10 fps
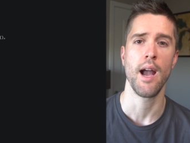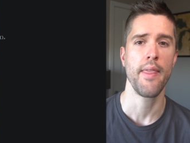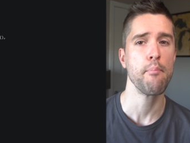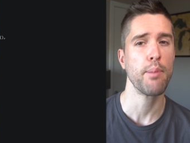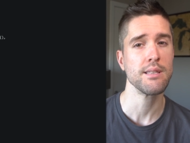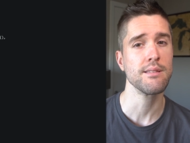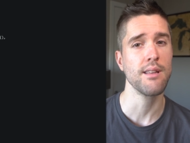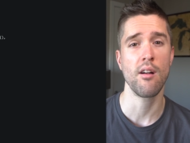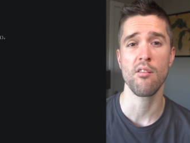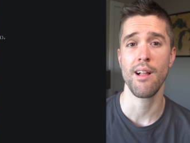And that button
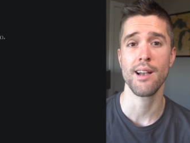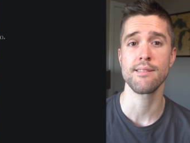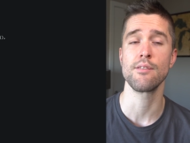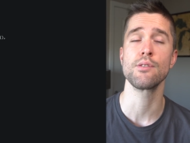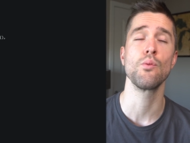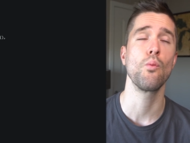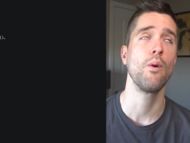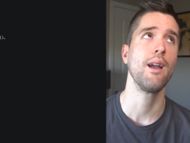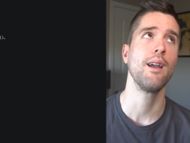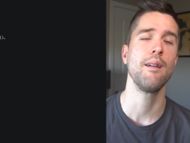style class looks
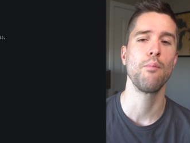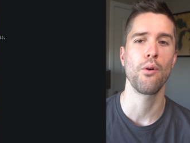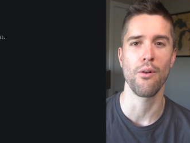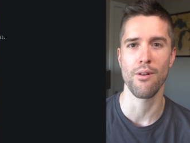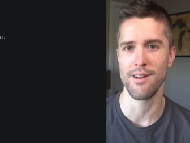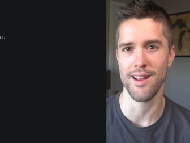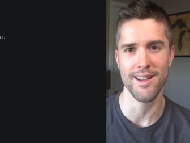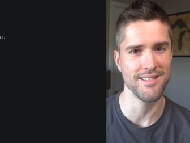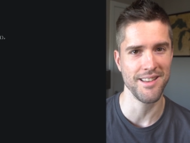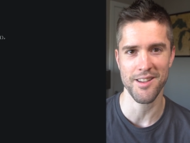way more
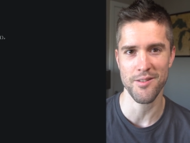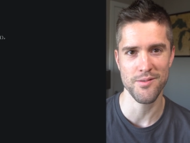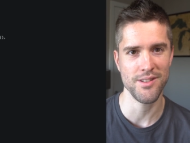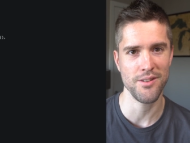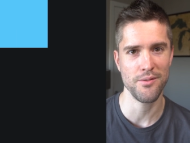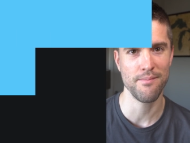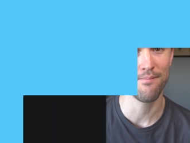organized than it used to.